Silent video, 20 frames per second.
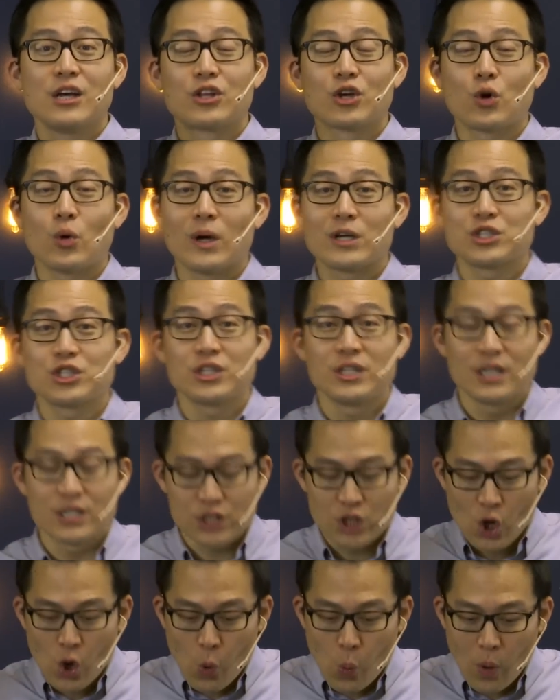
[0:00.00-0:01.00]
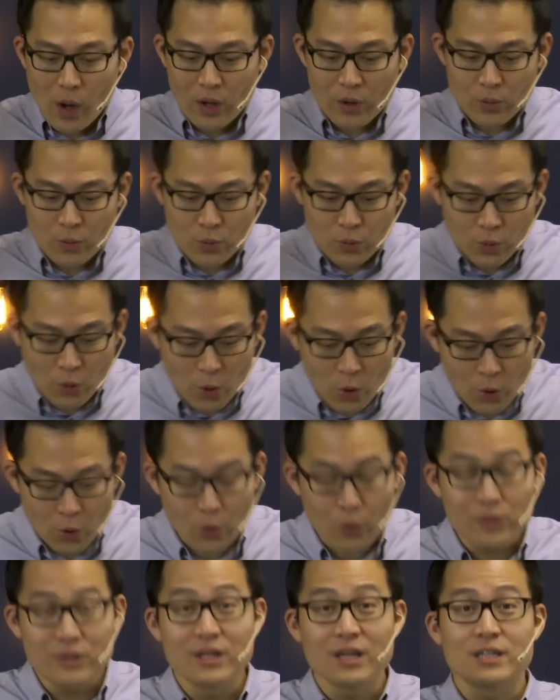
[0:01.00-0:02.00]
The question is, what
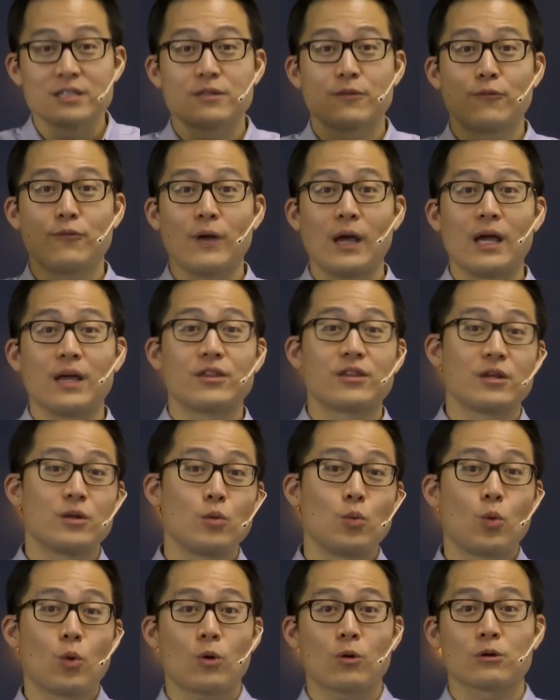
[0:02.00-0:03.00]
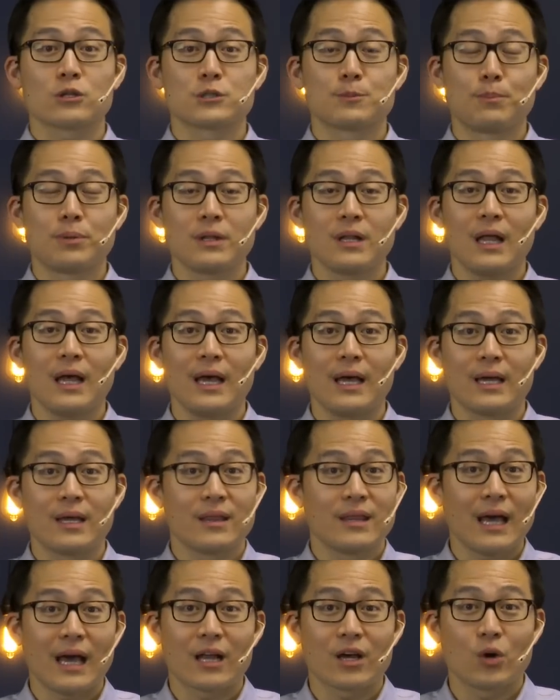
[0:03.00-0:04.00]
role does faith and works play
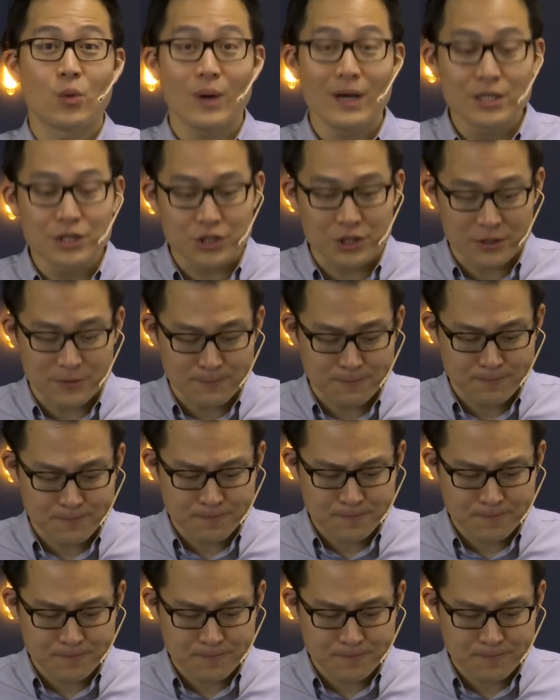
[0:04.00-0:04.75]
in that equation?